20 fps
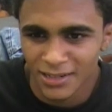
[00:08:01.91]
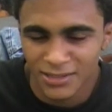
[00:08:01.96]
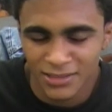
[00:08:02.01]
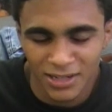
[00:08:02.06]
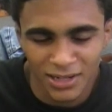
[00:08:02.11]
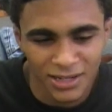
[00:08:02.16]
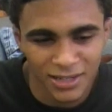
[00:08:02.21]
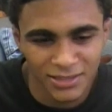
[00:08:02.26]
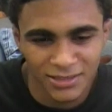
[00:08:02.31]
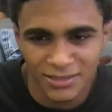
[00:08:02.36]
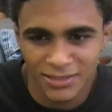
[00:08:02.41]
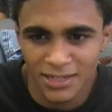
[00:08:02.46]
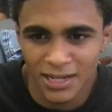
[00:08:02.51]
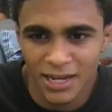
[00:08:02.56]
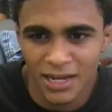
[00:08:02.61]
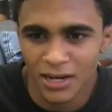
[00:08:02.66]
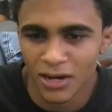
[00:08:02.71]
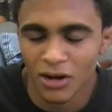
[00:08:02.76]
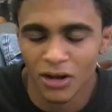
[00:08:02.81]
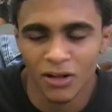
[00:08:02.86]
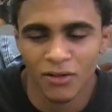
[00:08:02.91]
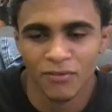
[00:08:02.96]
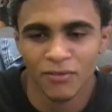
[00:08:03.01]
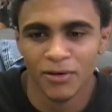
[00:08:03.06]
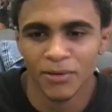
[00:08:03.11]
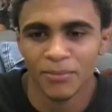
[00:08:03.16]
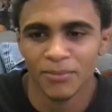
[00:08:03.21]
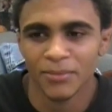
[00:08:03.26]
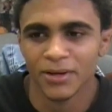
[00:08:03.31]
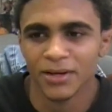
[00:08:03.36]
Sons, yeah, all of
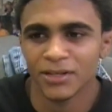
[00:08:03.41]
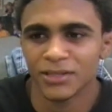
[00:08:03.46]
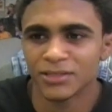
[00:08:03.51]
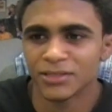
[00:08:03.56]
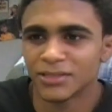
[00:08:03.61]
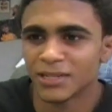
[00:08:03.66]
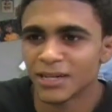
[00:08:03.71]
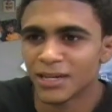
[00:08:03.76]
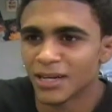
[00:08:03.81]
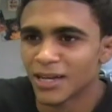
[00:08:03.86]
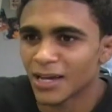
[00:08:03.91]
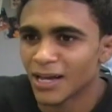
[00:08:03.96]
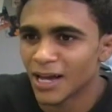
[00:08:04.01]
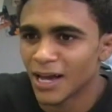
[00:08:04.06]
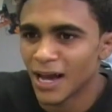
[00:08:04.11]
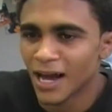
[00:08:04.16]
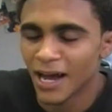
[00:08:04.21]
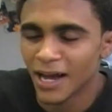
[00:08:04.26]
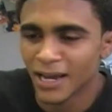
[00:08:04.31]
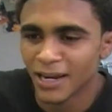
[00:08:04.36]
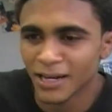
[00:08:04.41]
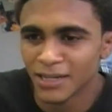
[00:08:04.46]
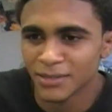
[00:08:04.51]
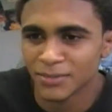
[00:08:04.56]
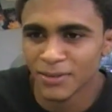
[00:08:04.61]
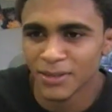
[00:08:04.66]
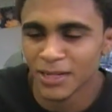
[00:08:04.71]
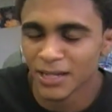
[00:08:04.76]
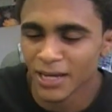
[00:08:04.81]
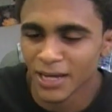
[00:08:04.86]
them, It just like, I can't
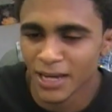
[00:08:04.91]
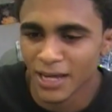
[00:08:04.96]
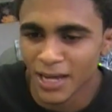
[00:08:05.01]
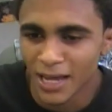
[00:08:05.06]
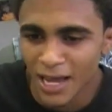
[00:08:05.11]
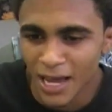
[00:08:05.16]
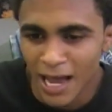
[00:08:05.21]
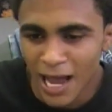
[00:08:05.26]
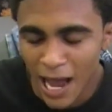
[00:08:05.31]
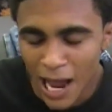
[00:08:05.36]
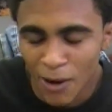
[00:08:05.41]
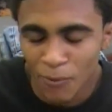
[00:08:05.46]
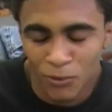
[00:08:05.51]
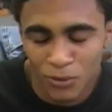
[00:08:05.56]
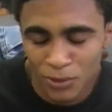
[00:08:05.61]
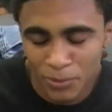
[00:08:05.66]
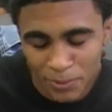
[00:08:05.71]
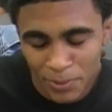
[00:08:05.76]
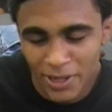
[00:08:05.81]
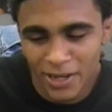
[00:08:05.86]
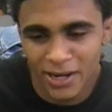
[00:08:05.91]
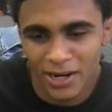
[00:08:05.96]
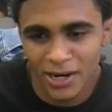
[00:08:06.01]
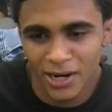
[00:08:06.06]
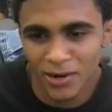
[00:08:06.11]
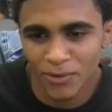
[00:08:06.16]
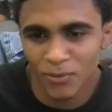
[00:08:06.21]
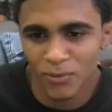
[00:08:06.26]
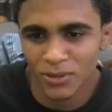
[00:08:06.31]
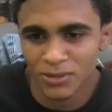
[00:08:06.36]
explain. Like I wouldn't be here
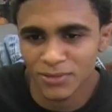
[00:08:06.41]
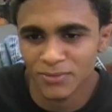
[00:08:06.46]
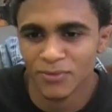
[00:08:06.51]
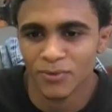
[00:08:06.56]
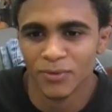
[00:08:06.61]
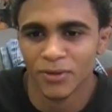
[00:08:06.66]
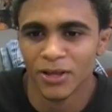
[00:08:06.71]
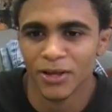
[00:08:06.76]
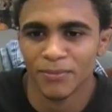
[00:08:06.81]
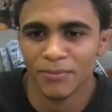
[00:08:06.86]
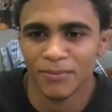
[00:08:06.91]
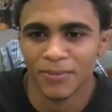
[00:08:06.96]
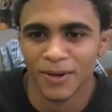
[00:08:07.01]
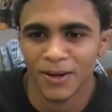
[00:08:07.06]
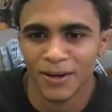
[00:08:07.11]
if it wasn't for them.